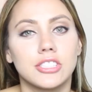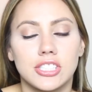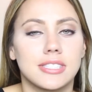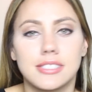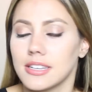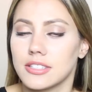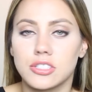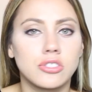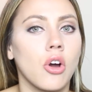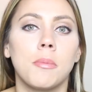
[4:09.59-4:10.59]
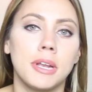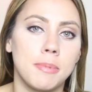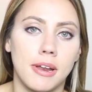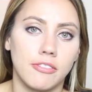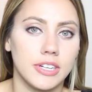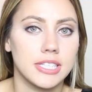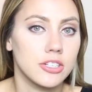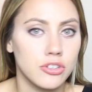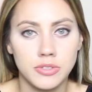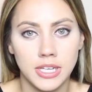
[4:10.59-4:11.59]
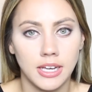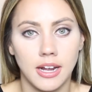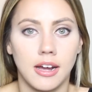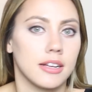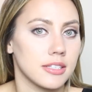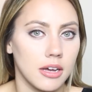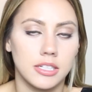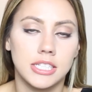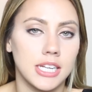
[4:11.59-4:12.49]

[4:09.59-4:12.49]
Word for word: Just so many benefits as using it as a